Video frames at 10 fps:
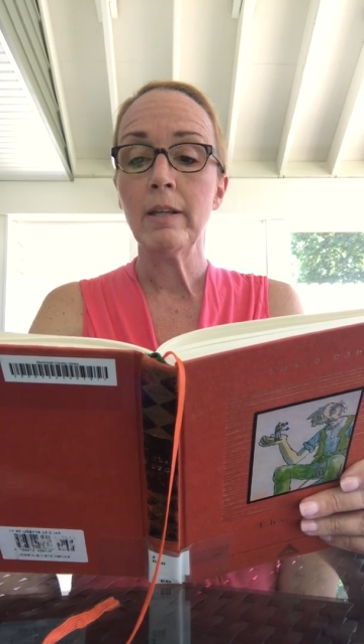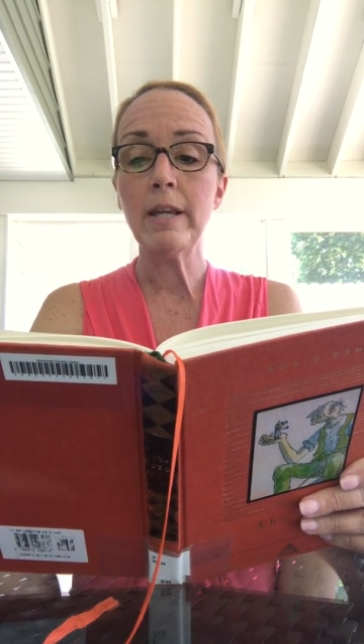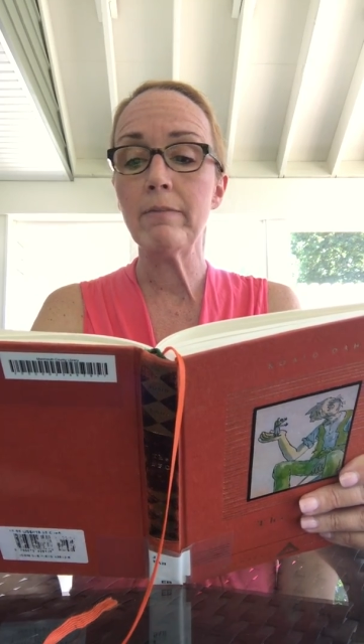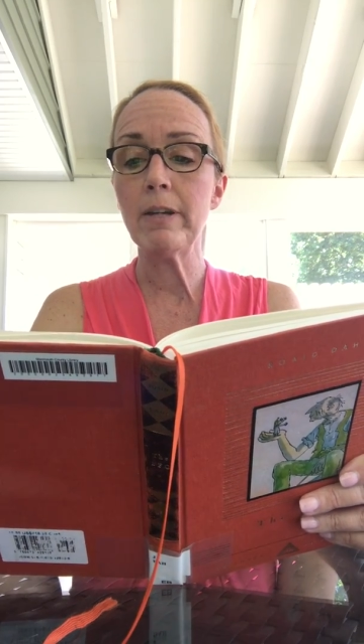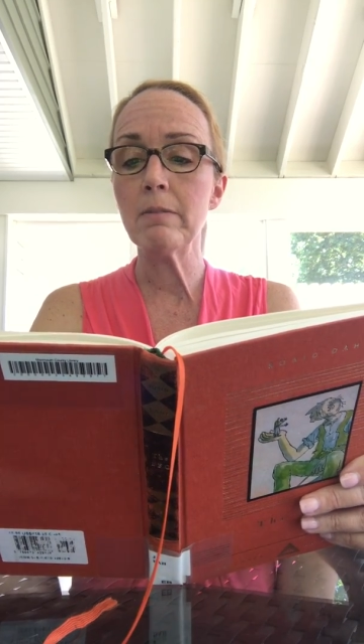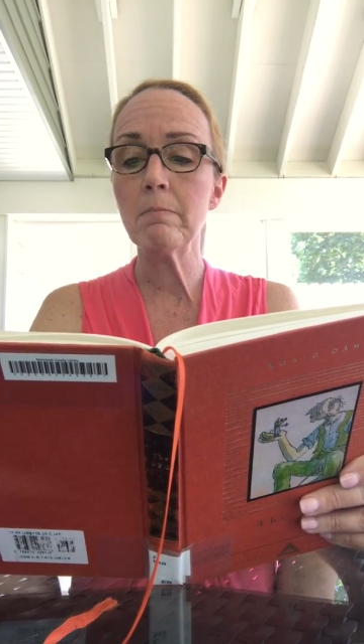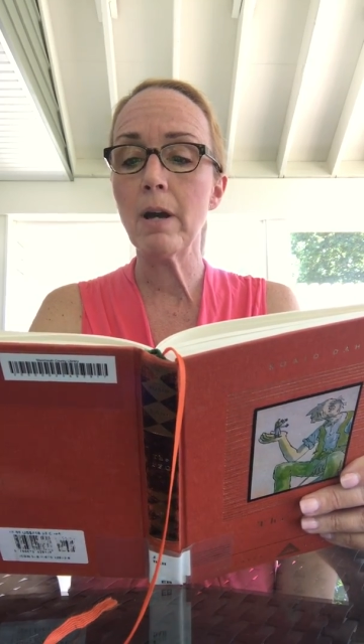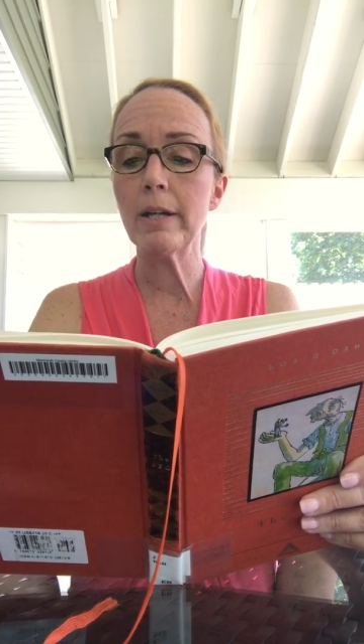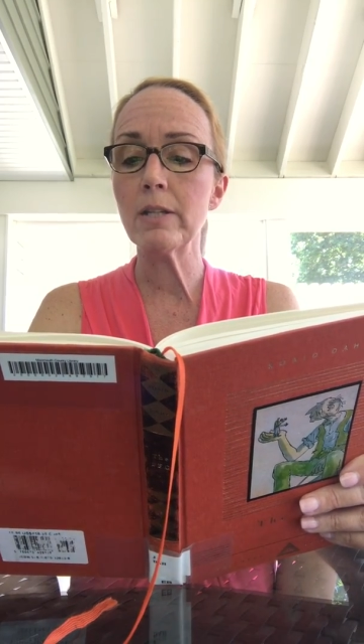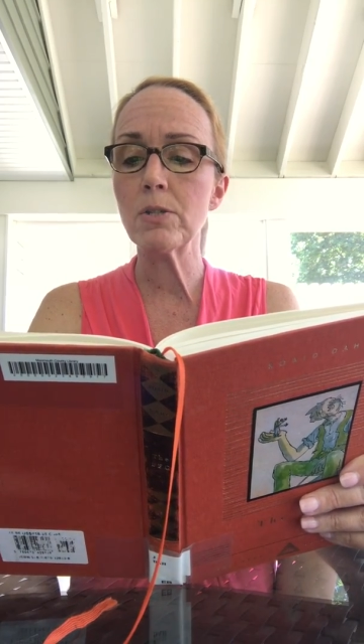They've eaten
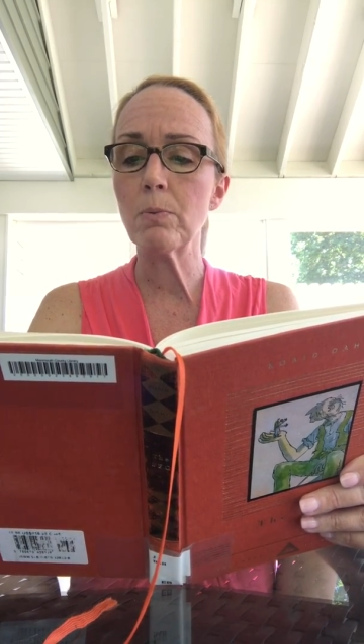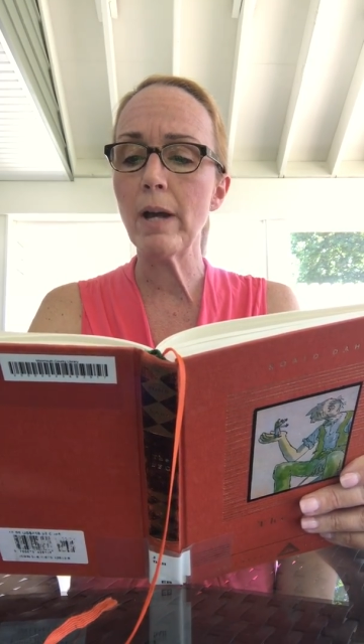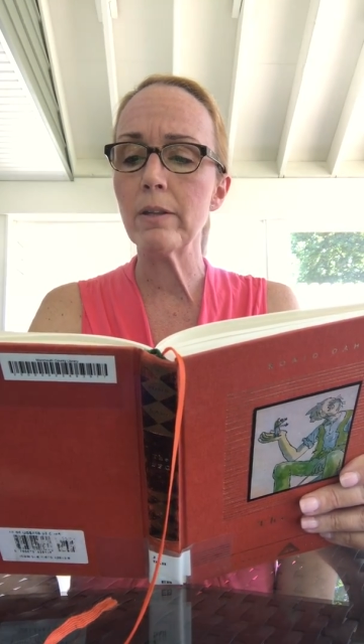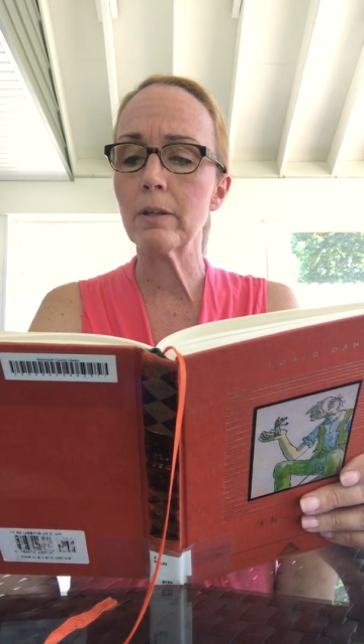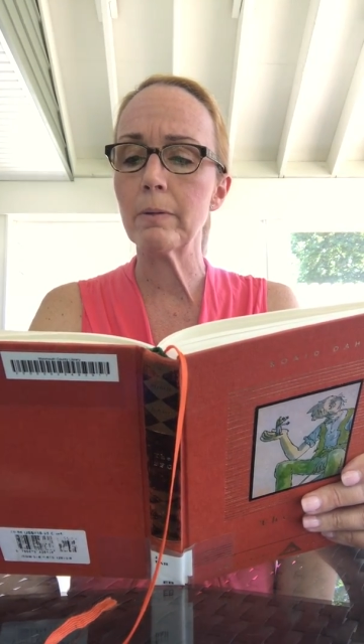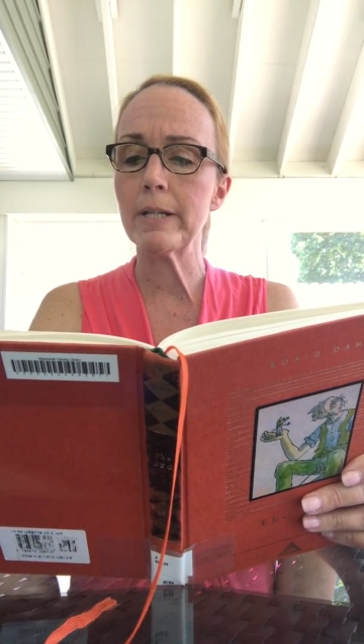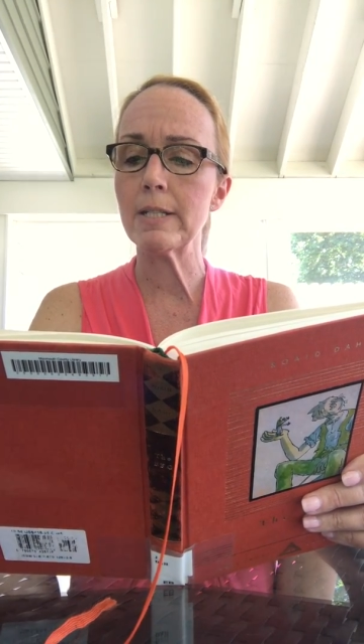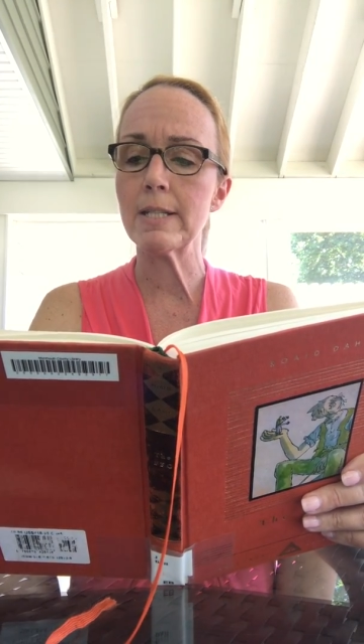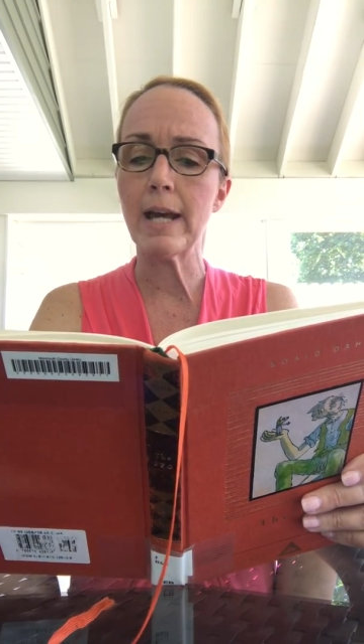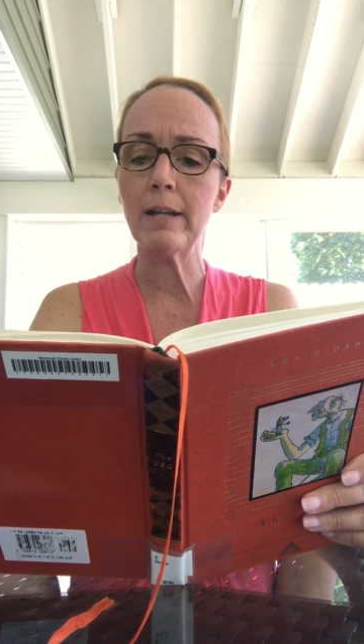mine as well, the Queen
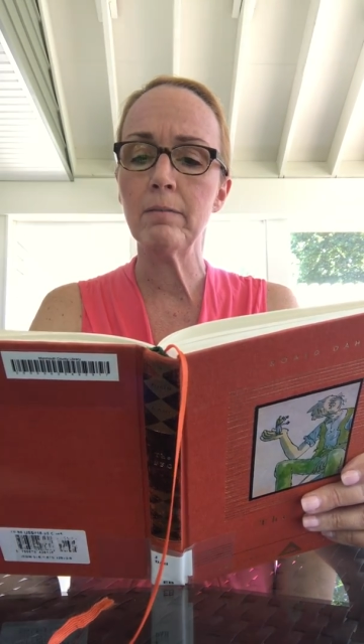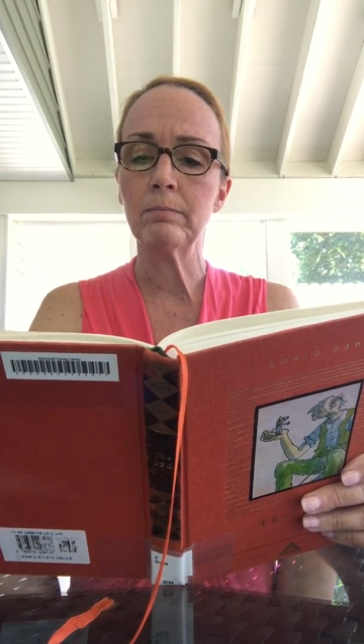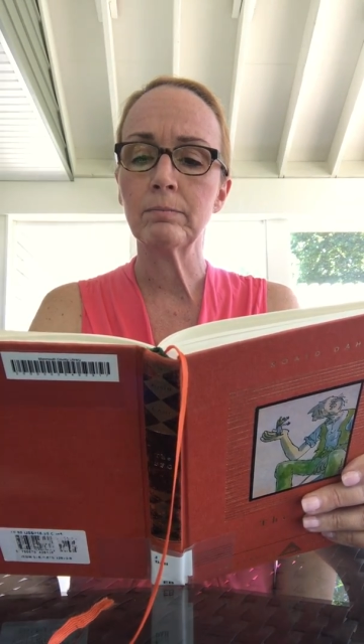said.